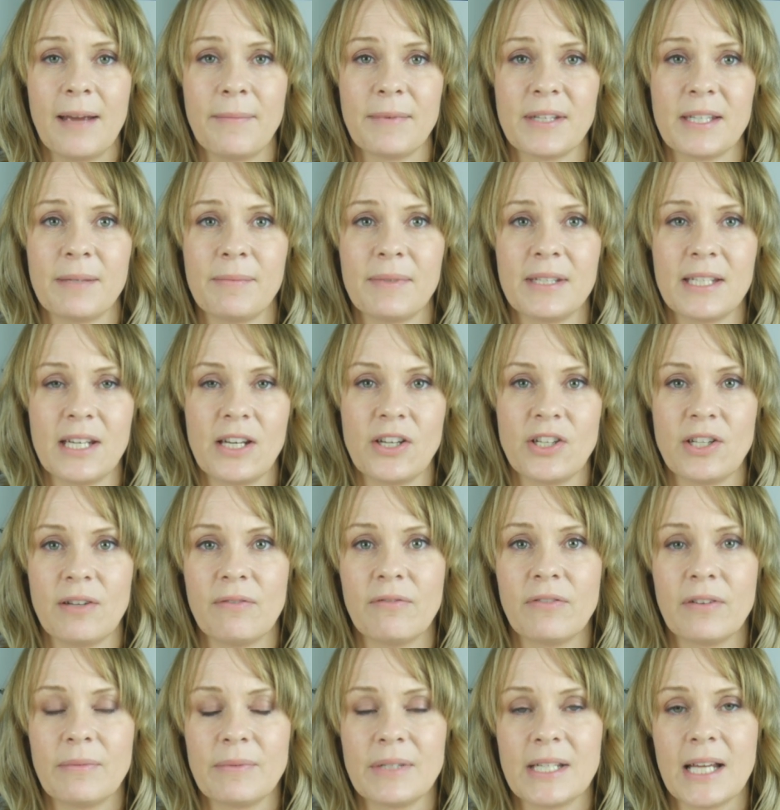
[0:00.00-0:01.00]
some
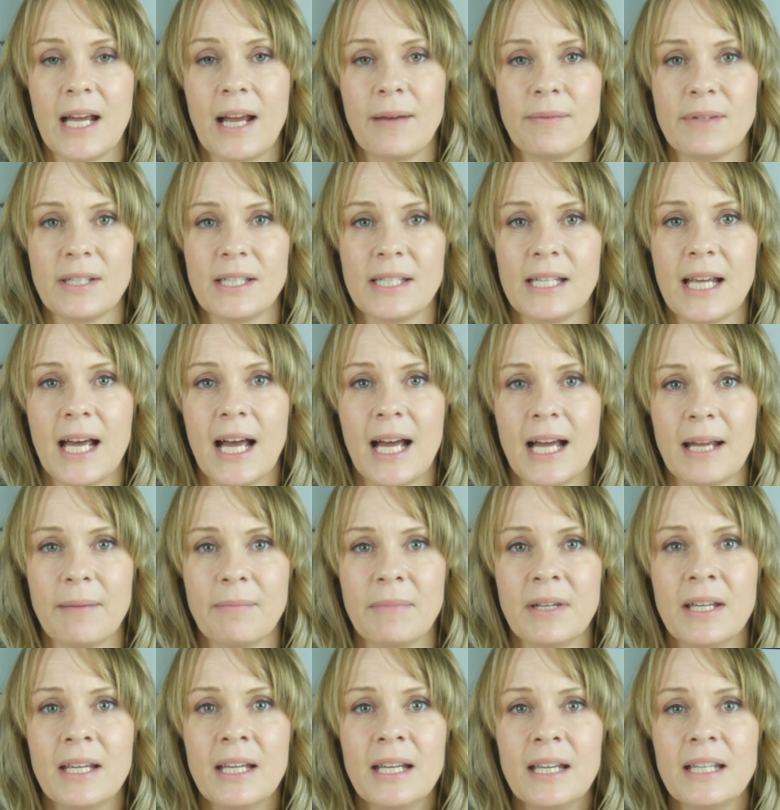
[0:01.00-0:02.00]
stitching from time to time,